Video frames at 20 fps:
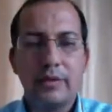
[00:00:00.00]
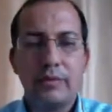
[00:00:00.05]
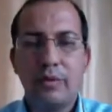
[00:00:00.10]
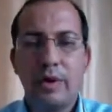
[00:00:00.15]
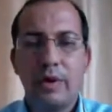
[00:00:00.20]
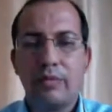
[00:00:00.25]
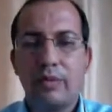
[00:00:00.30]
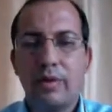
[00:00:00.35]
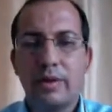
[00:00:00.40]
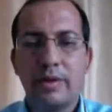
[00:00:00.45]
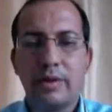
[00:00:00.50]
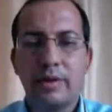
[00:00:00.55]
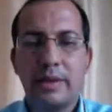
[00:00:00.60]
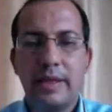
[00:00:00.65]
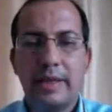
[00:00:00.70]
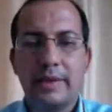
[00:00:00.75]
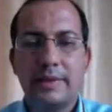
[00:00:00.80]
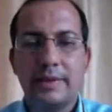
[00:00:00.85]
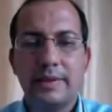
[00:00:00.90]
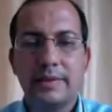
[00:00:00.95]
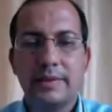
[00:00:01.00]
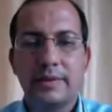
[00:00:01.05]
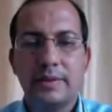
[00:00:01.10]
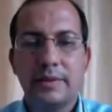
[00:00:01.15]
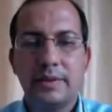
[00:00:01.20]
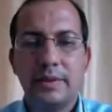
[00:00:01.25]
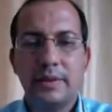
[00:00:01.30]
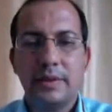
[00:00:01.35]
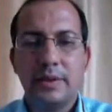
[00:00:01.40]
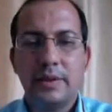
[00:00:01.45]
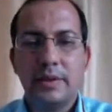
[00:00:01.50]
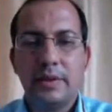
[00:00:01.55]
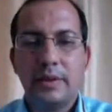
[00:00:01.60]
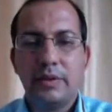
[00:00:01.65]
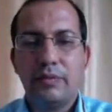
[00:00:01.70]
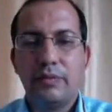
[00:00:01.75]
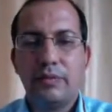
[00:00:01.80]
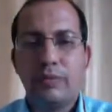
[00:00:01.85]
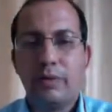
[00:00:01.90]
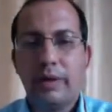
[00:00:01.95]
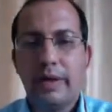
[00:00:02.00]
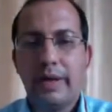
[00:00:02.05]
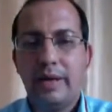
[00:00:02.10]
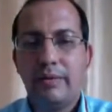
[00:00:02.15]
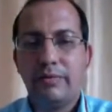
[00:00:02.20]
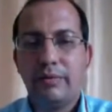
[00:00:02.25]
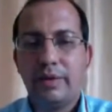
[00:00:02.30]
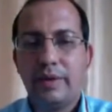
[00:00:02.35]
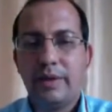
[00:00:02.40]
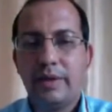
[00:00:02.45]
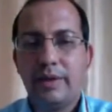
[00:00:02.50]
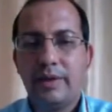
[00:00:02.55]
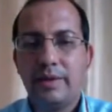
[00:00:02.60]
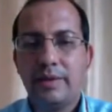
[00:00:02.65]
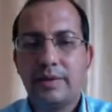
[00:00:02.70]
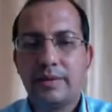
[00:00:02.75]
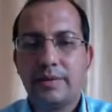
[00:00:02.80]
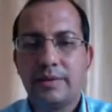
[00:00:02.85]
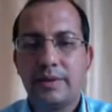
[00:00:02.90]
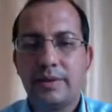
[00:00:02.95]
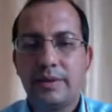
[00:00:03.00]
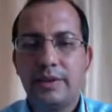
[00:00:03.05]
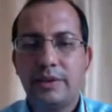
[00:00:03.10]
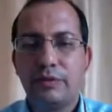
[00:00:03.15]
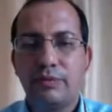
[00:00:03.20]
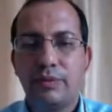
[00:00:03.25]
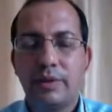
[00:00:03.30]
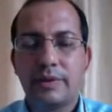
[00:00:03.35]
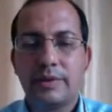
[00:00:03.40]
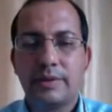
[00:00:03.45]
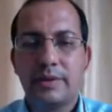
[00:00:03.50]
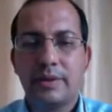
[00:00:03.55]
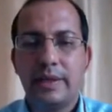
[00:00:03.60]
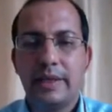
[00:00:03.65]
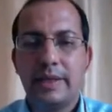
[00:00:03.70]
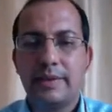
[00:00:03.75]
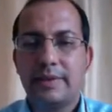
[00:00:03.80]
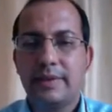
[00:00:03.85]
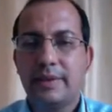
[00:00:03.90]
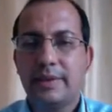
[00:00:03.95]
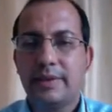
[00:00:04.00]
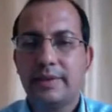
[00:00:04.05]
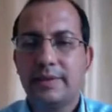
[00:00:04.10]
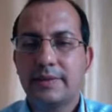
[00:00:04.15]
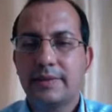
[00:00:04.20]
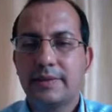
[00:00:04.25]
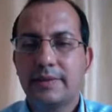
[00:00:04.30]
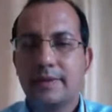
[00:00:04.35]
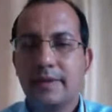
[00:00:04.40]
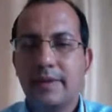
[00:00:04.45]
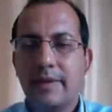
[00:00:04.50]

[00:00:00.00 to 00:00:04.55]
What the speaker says: are working like this, if you have a series function like this,